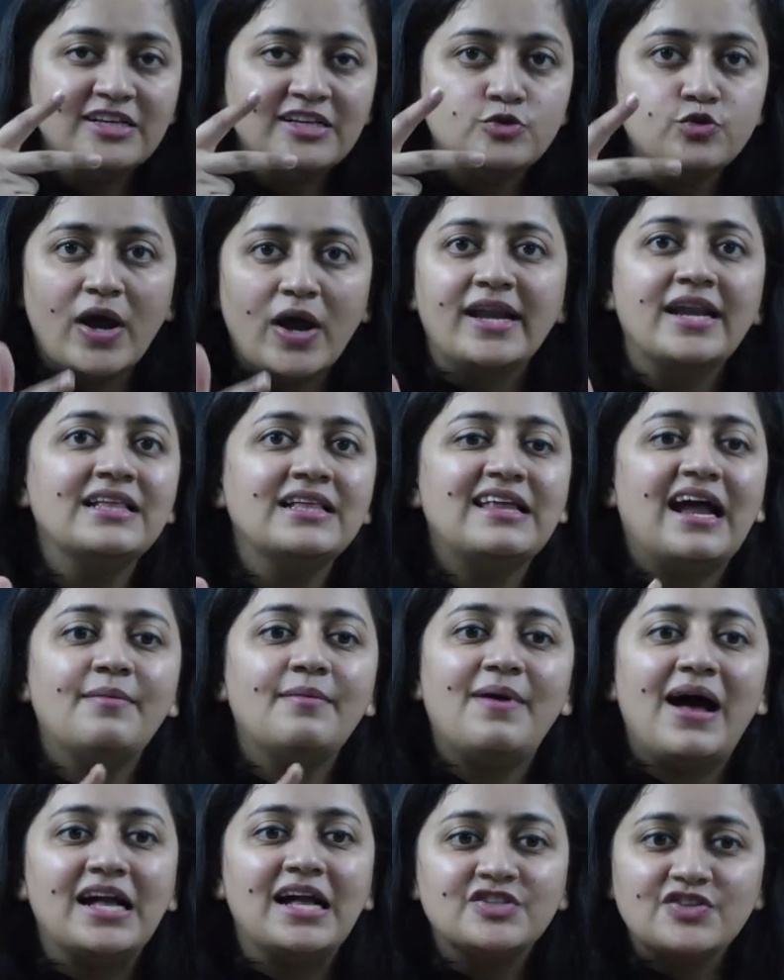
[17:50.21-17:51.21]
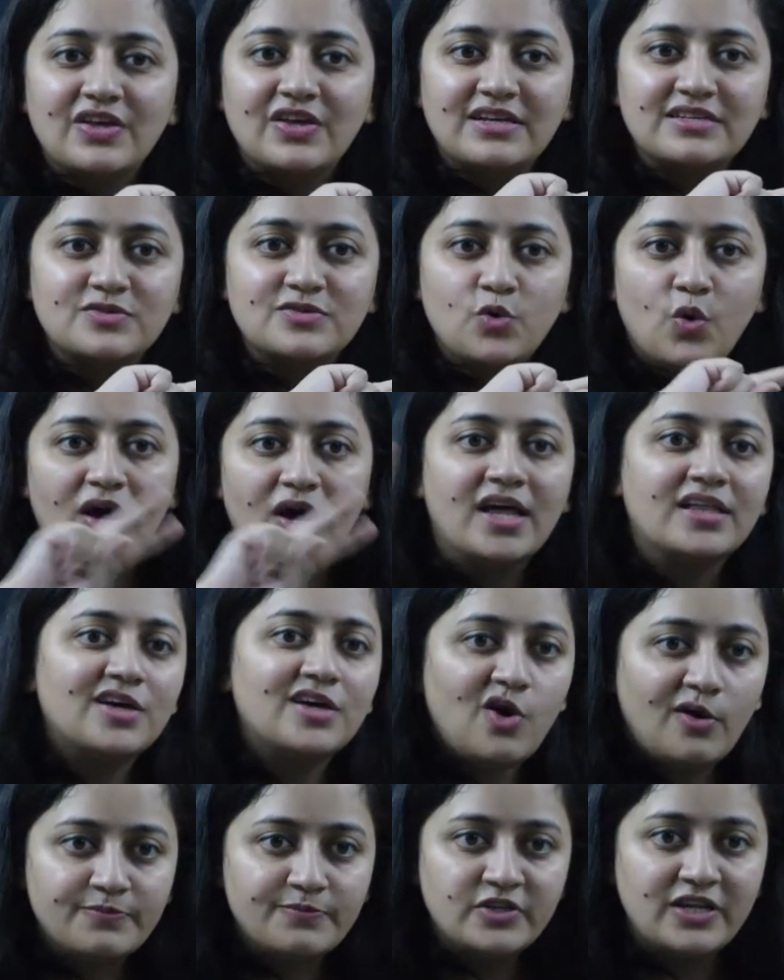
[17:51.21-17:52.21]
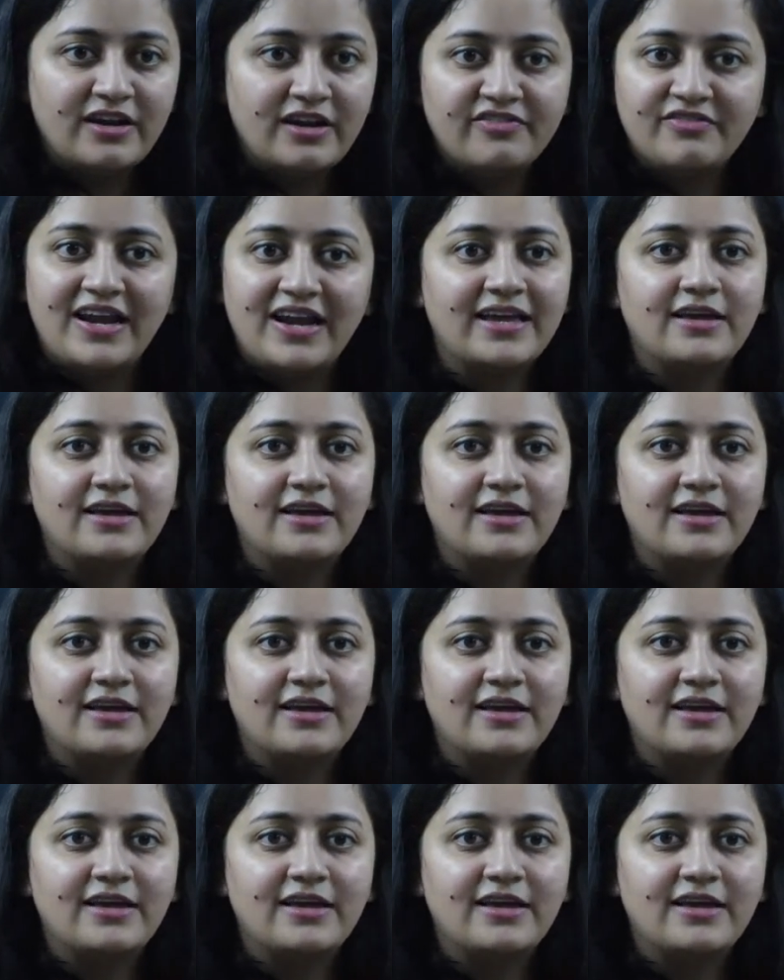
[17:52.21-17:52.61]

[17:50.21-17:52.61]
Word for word: By joining that batch, there is no another option left.